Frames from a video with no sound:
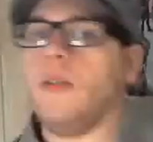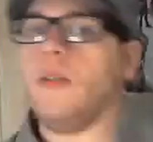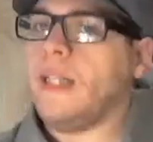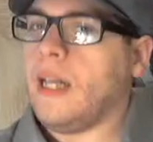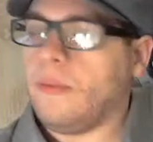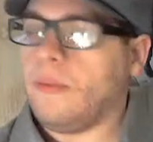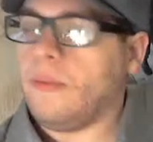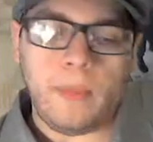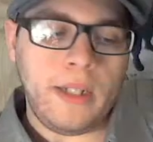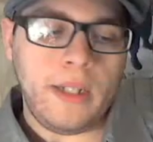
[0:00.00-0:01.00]
my downfall.
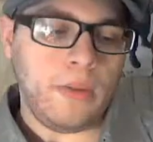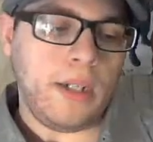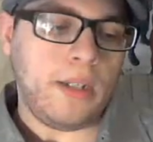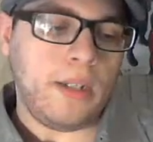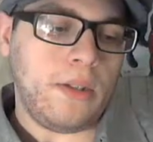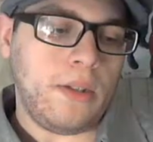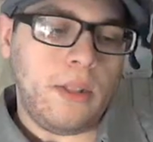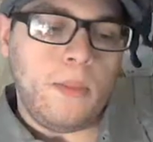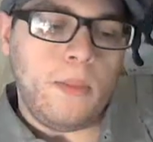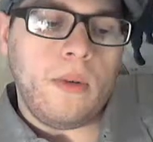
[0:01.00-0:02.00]
My strength is really
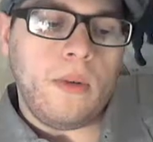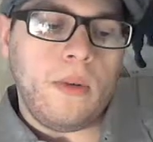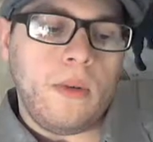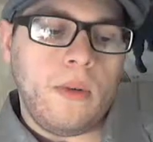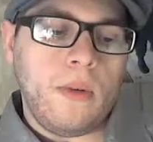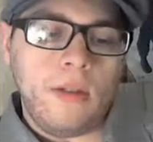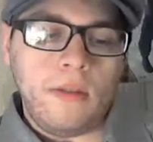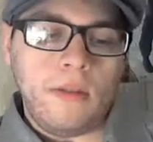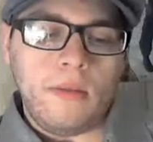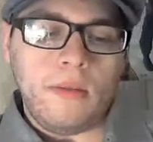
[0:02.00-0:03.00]
more
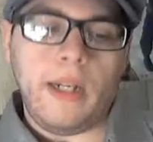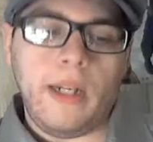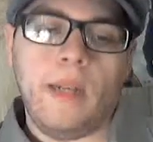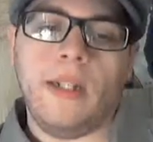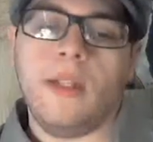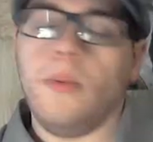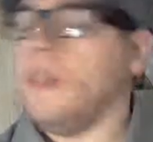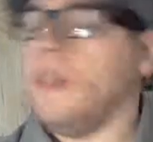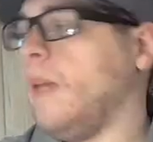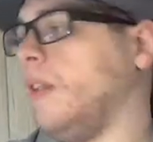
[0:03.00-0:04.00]
animated. This one
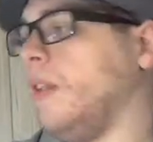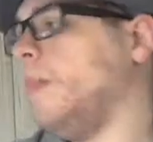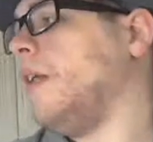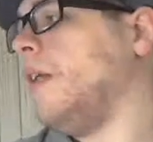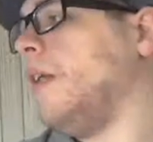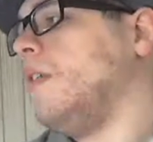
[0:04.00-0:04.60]
came a little bit better. This